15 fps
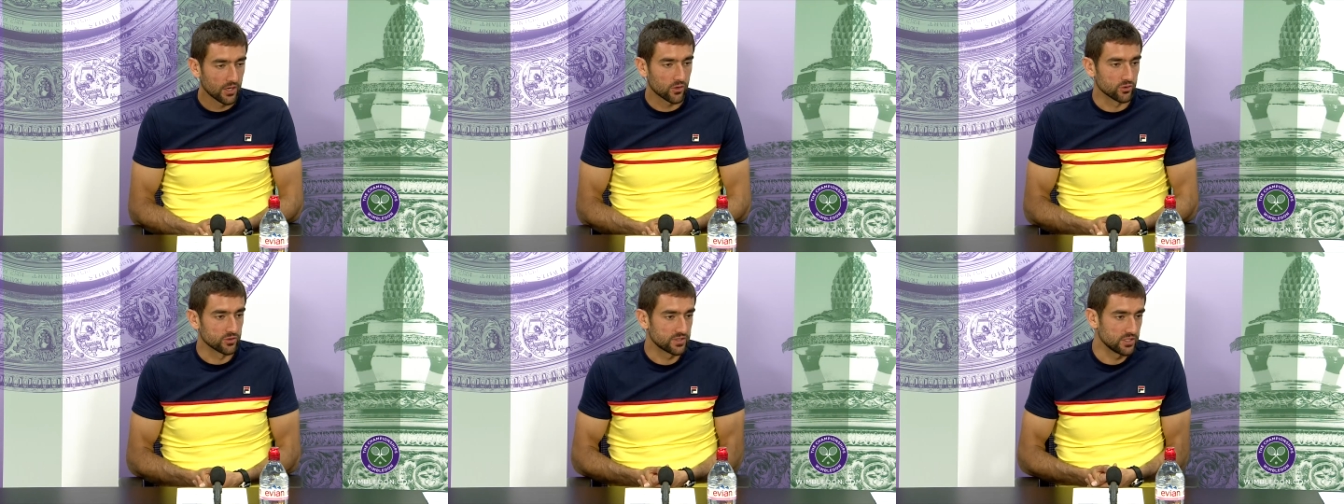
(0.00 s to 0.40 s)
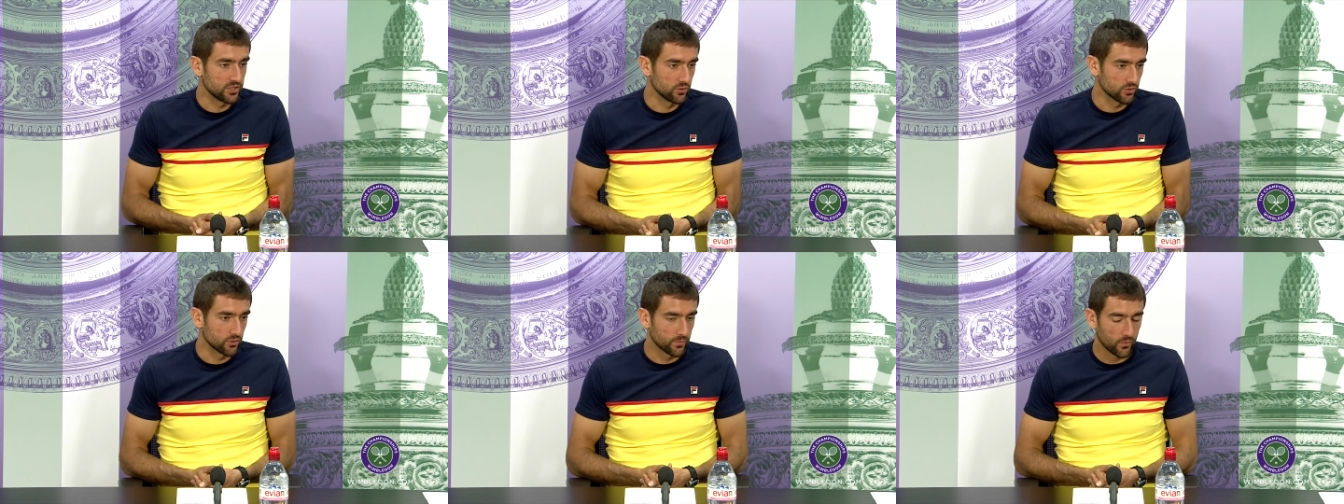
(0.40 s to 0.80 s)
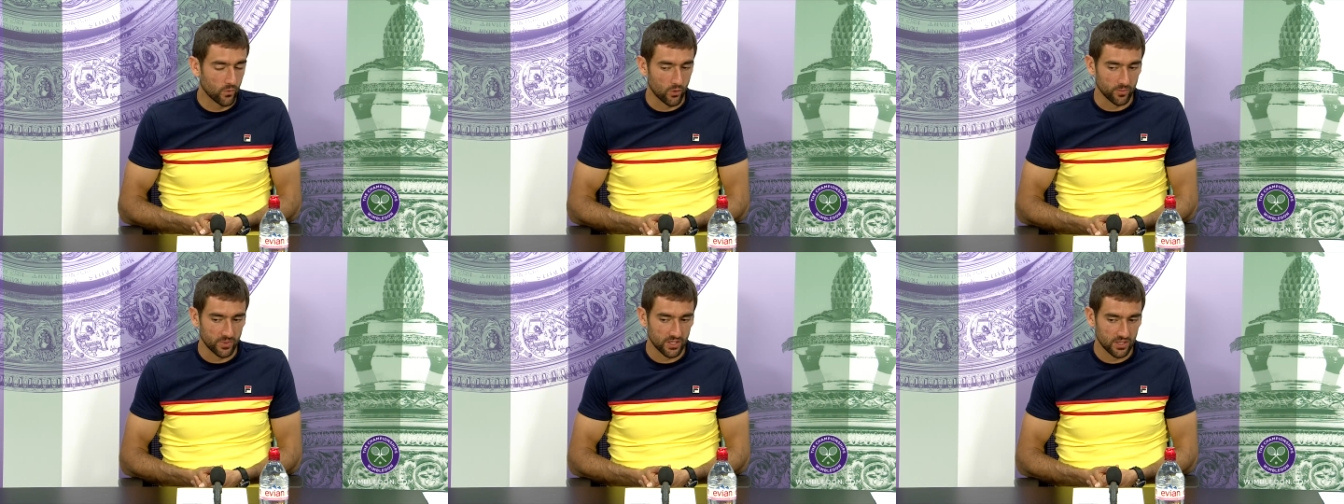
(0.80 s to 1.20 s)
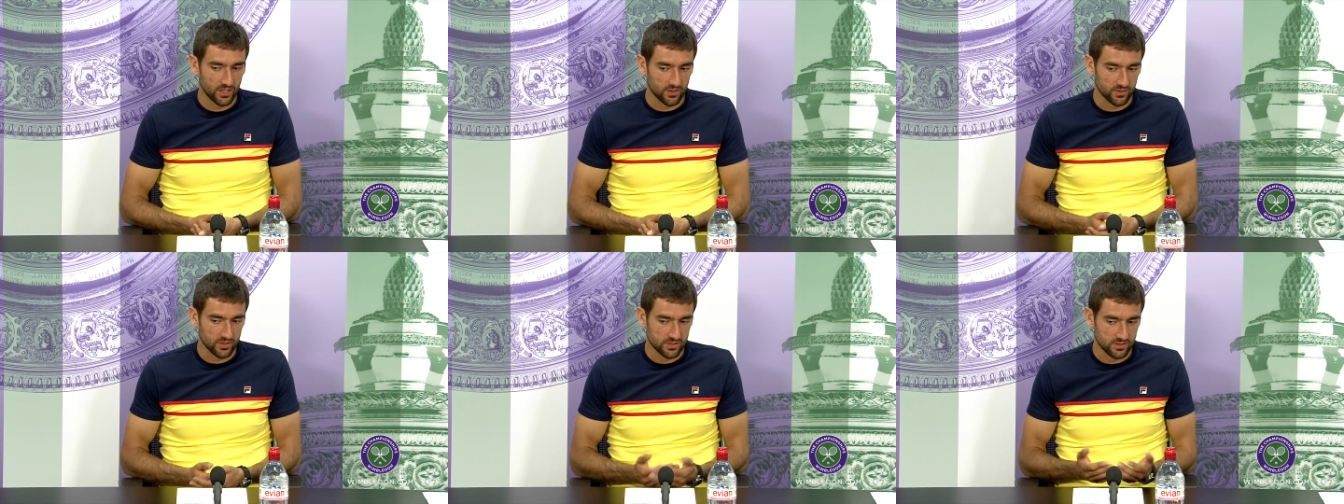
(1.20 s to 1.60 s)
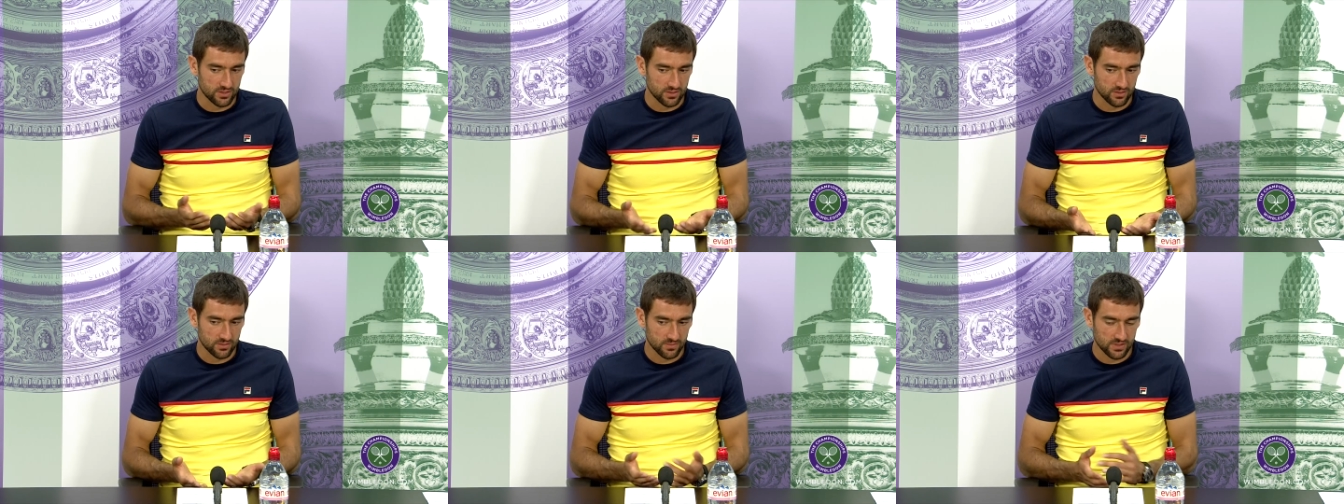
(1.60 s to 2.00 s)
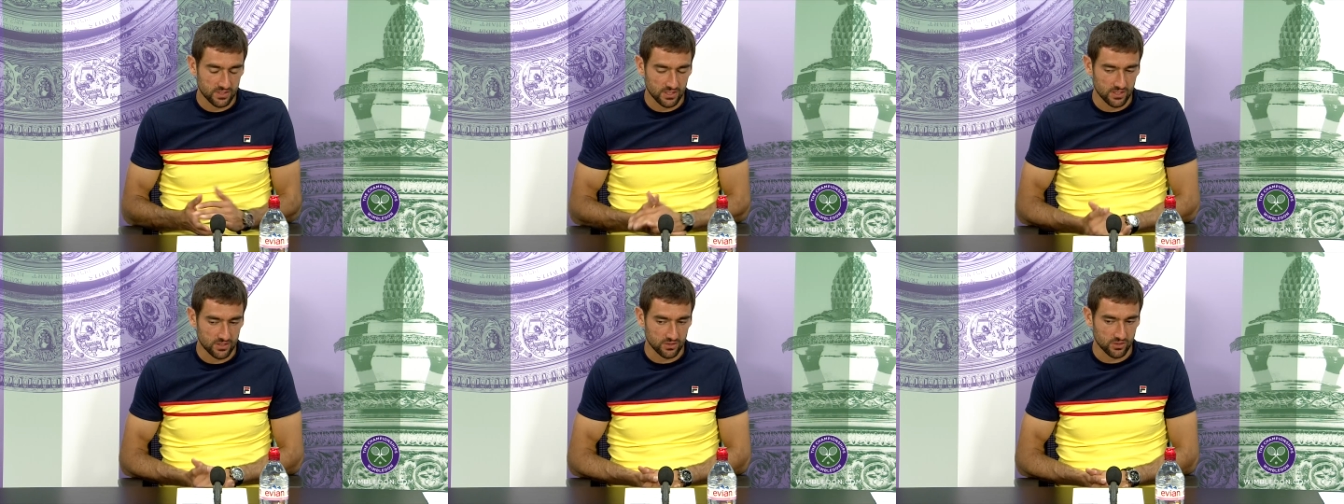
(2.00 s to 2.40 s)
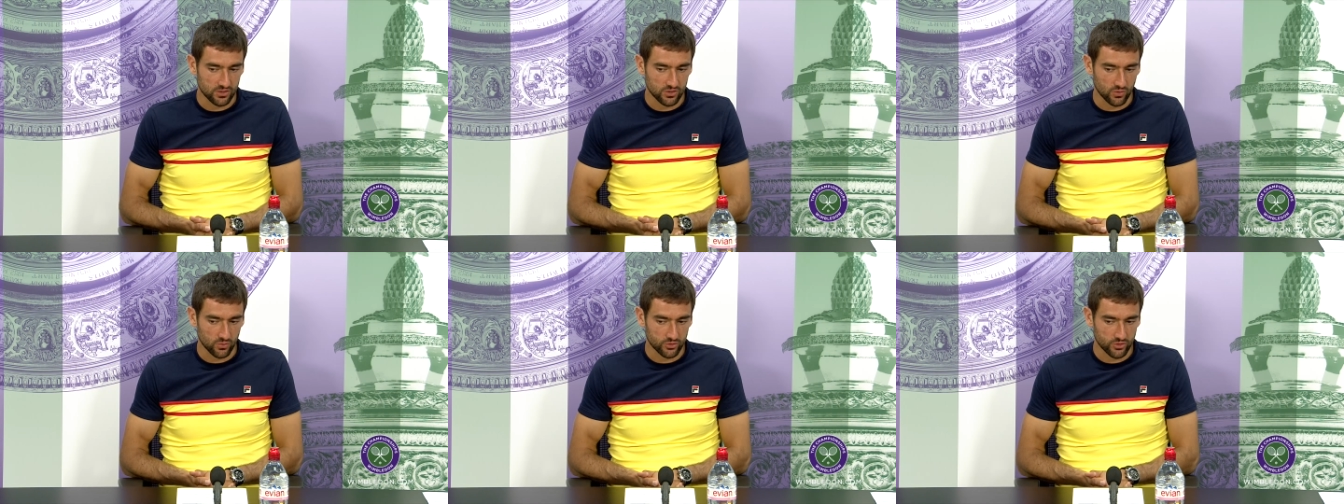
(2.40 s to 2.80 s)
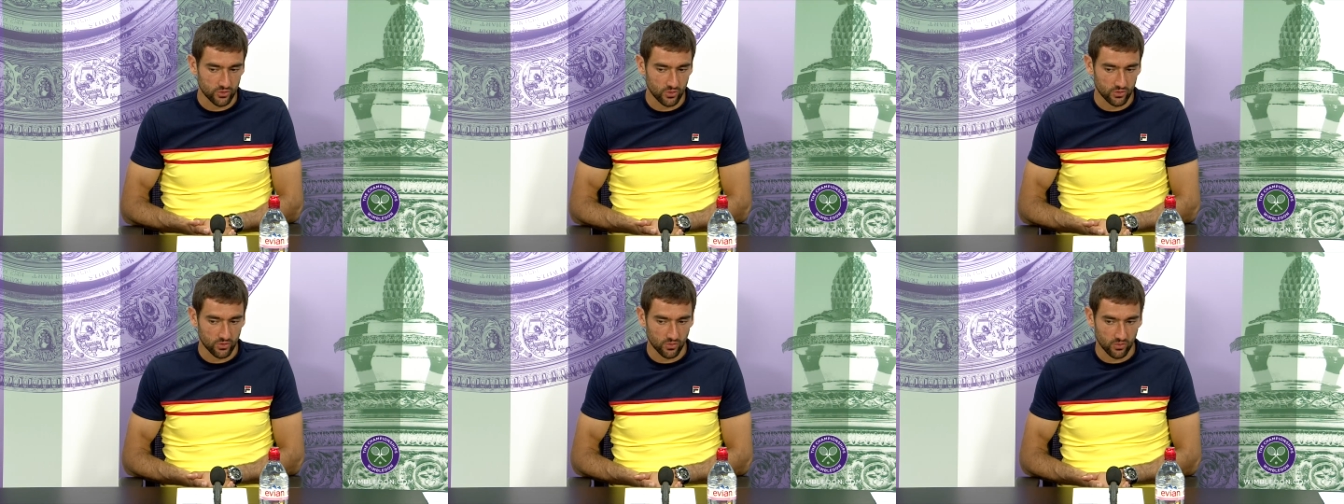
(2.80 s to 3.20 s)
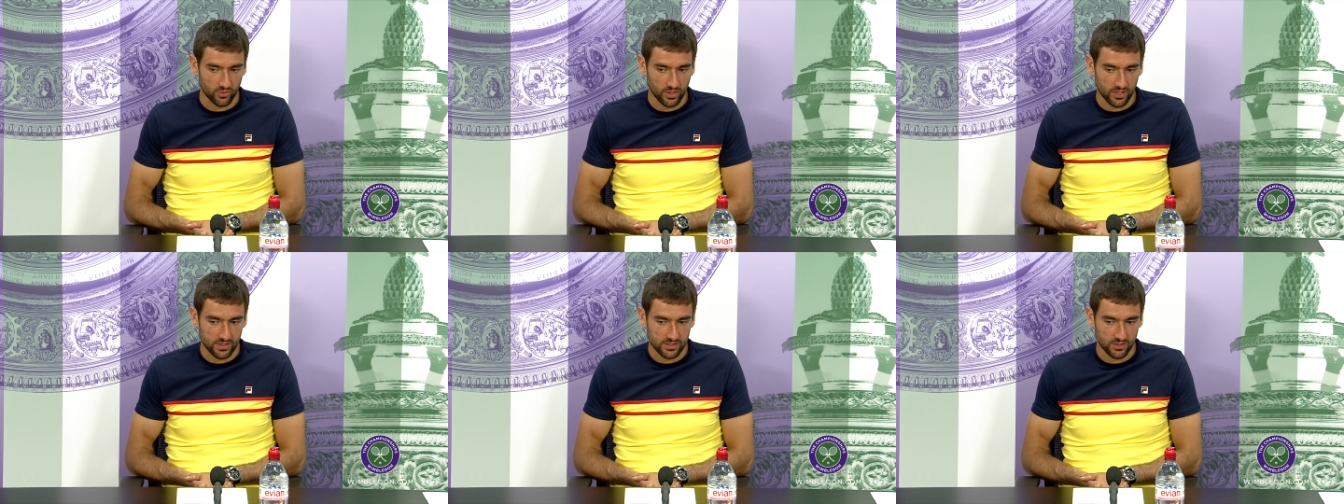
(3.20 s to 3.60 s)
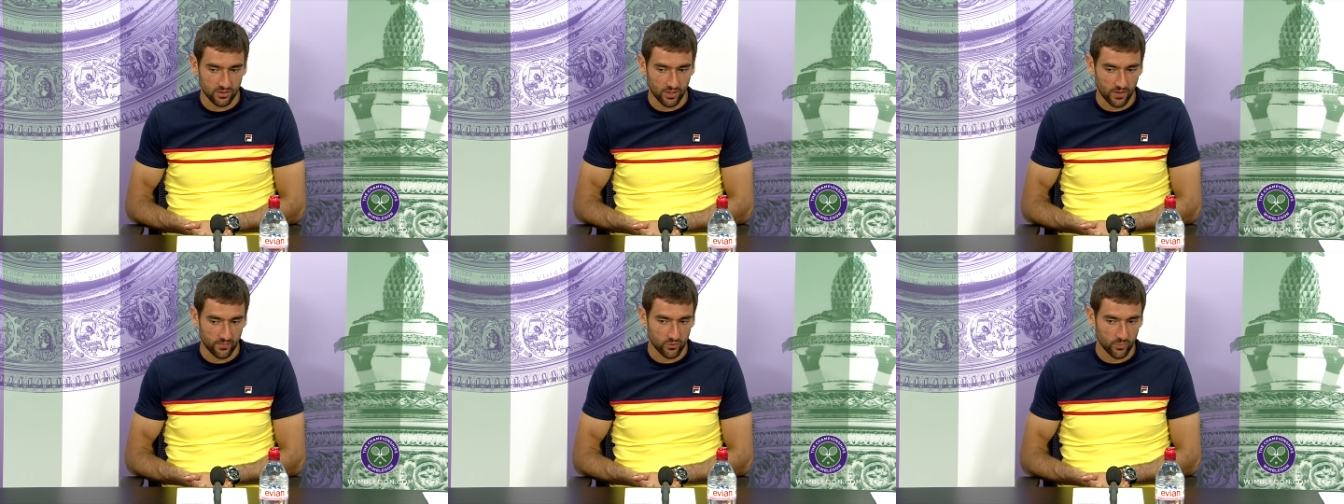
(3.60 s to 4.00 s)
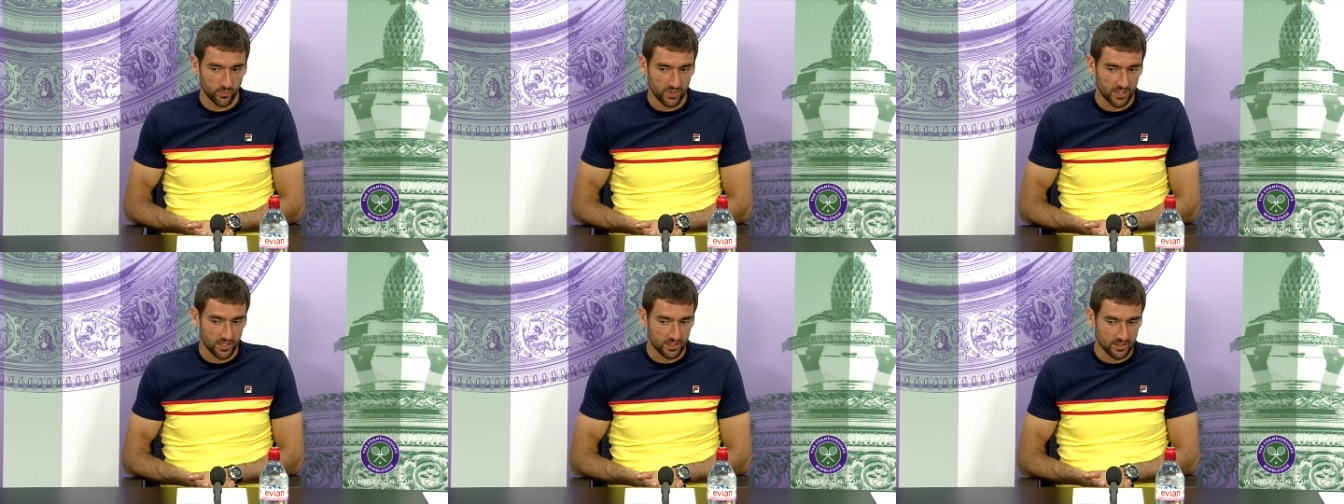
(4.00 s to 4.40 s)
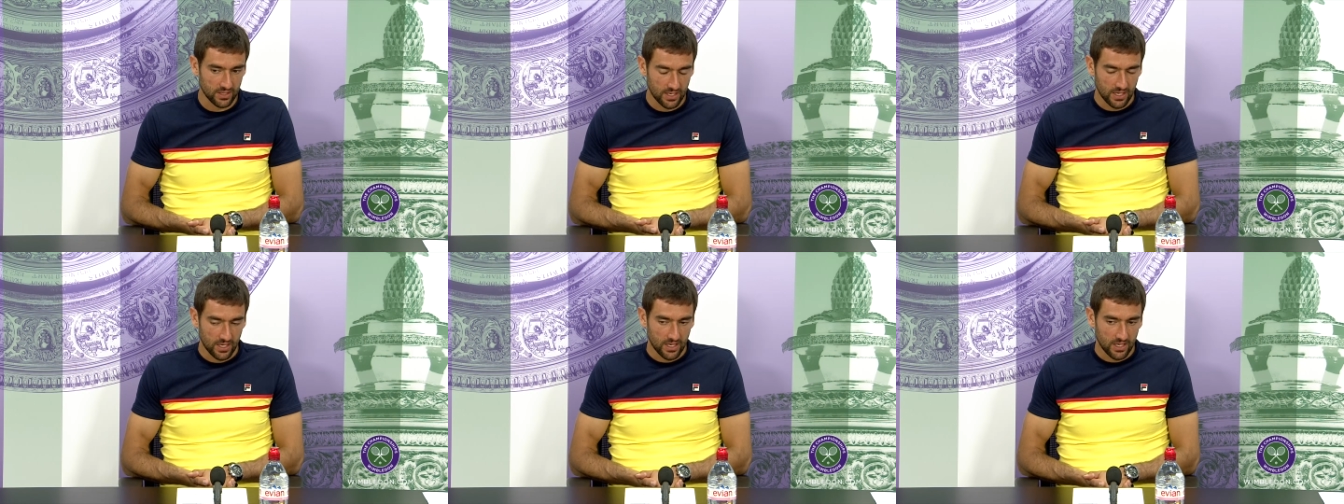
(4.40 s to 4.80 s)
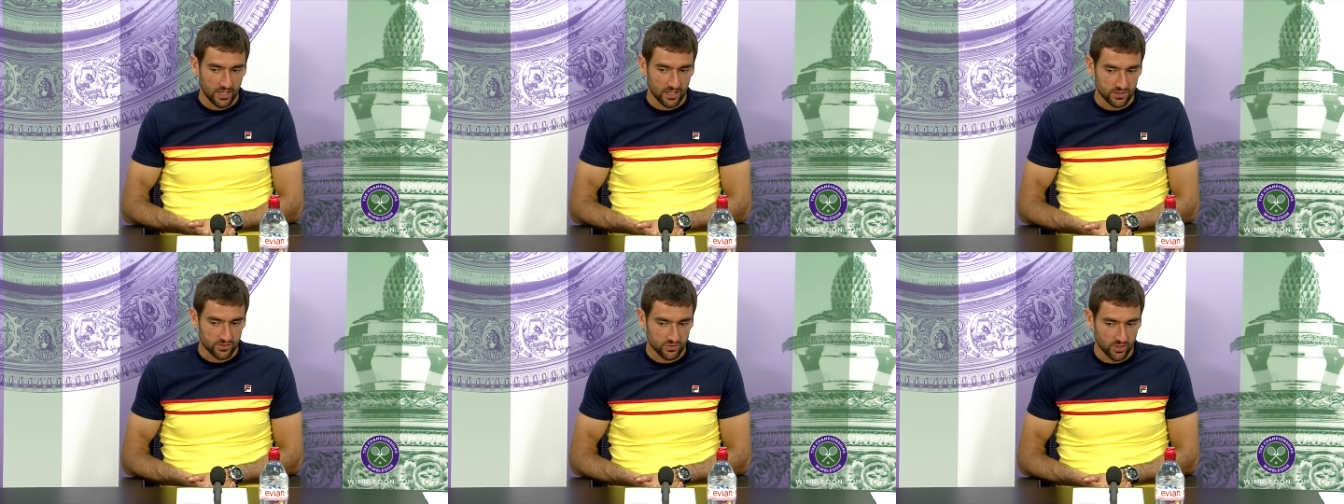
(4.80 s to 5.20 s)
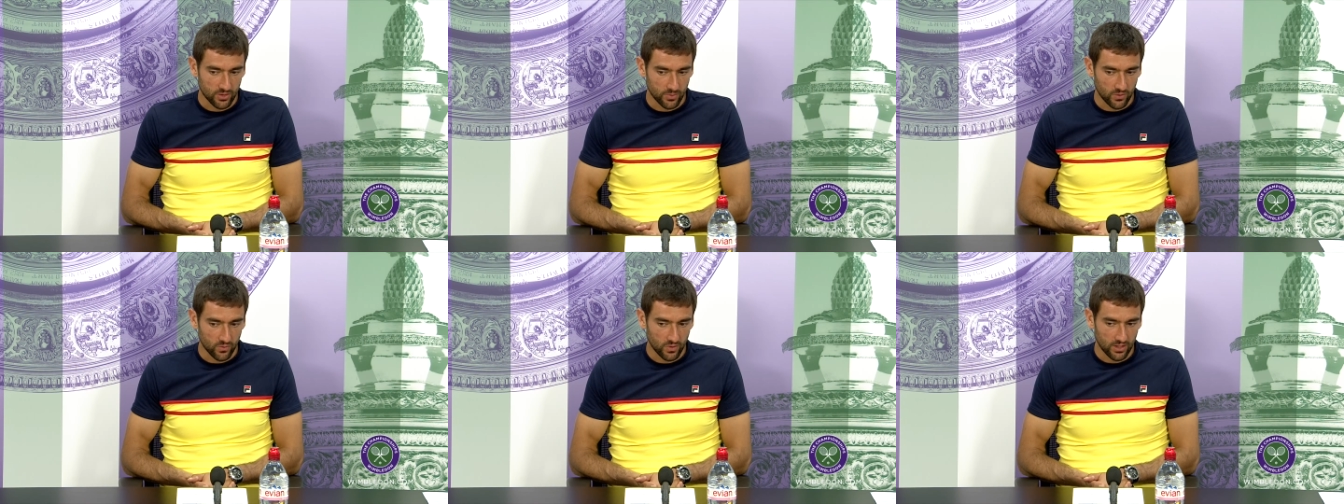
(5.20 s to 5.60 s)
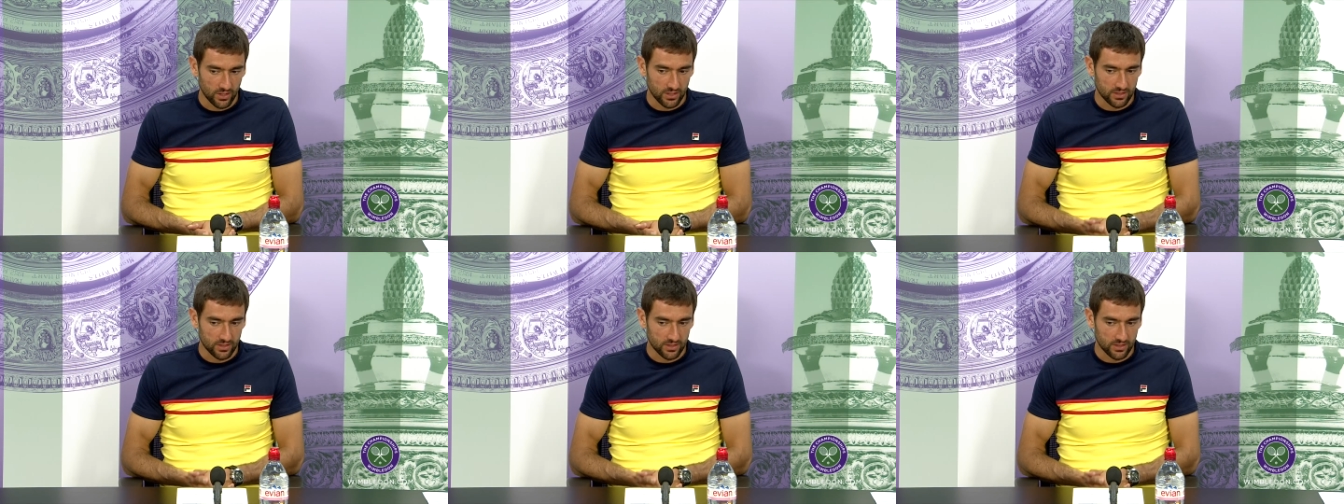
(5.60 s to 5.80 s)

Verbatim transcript: continue the form here, as the season is so short on grass and you have to peak it extremely well.